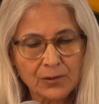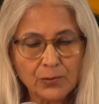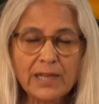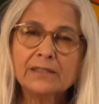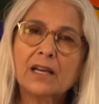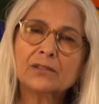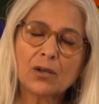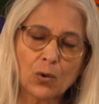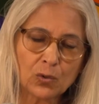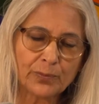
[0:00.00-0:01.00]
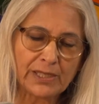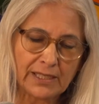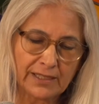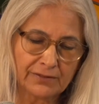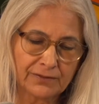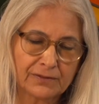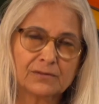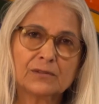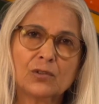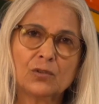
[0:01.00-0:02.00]
write down the old belief
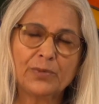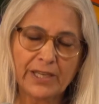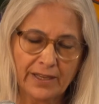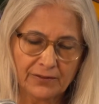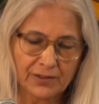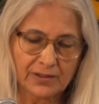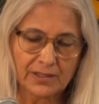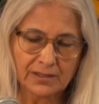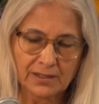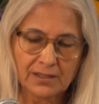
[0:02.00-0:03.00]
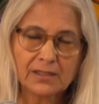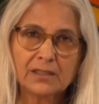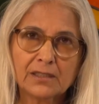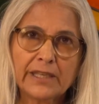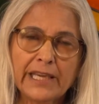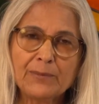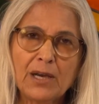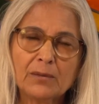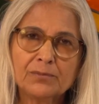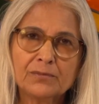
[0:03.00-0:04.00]
or behavior that came
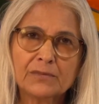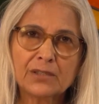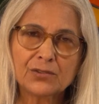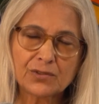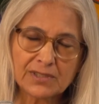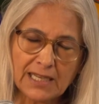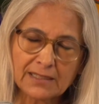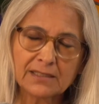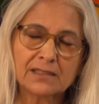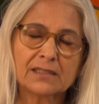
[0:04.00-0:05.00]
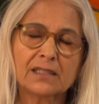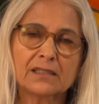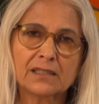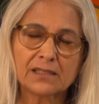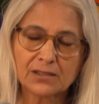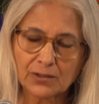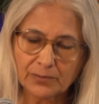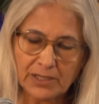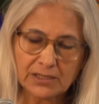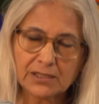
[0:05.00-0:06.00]
up as you sat in stillness or
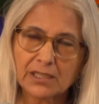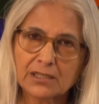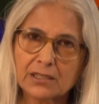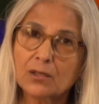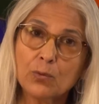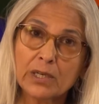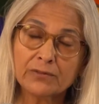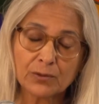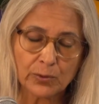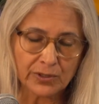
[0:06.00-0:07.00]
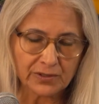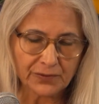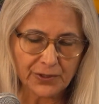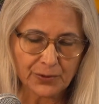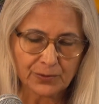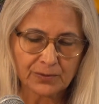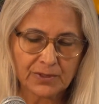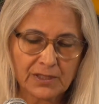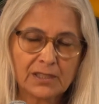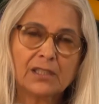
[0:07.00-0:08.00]
in meditation or whatever works for you.
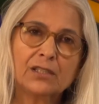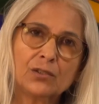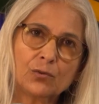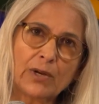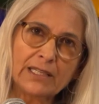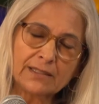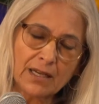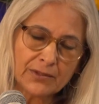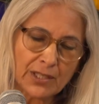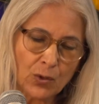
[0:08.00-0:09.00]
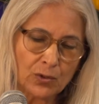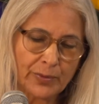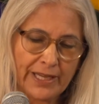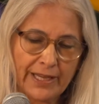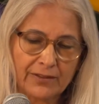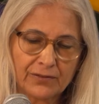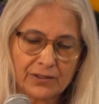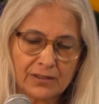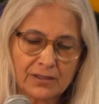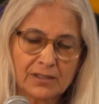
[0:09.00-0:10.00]
You write down the old
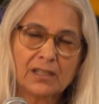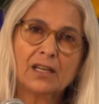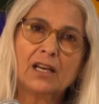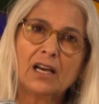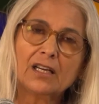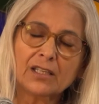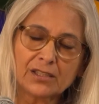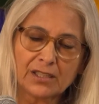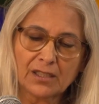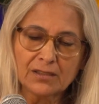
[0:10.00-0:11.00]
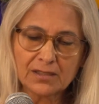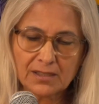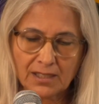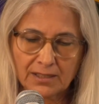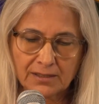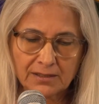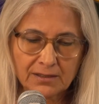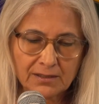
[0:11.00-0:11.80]
behavior. And on the other side,